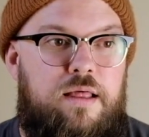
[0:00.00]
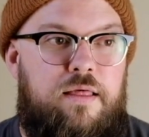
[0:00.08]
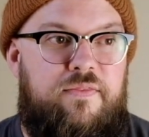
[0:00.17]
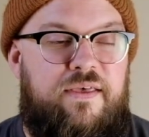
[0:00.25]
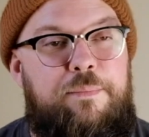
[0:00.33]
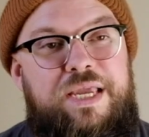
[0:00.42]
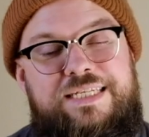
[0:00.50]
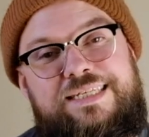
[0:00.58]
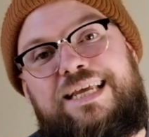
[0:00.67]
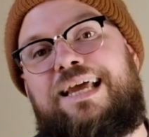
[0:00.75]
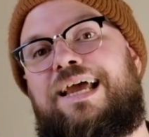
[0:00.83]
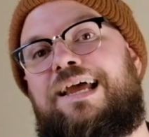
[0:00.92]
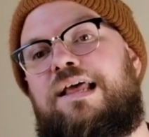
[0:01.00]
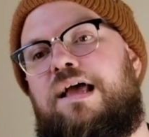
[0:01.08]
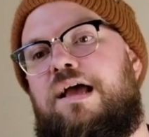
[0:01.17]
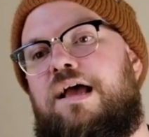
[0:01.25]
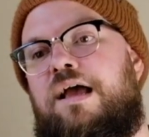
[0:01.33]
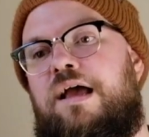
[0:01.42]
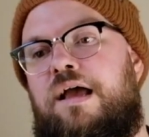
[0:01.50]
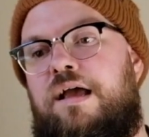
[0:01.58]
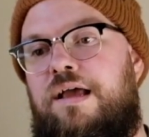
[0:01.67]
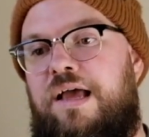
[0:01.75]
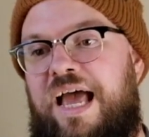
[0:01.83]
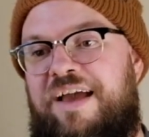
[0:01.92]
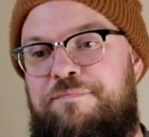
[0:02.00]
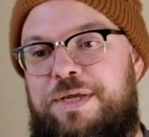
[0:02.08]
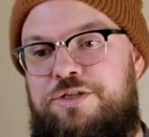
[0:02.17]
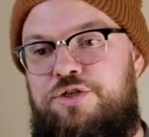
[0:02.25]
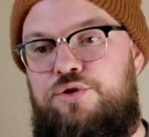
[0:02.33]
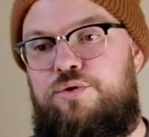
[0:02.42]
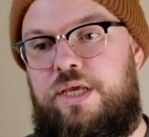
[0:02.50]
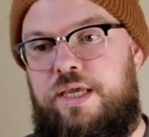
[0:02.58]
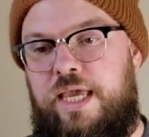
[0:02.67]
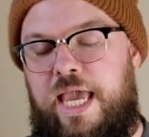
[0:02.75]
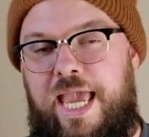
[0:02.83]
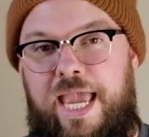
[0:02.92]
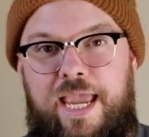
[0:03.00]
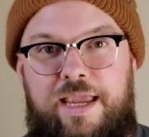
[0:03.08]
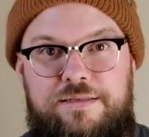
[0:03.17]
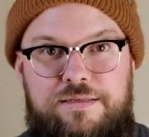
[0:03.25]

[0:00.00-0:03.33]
That being said, I've been shooting a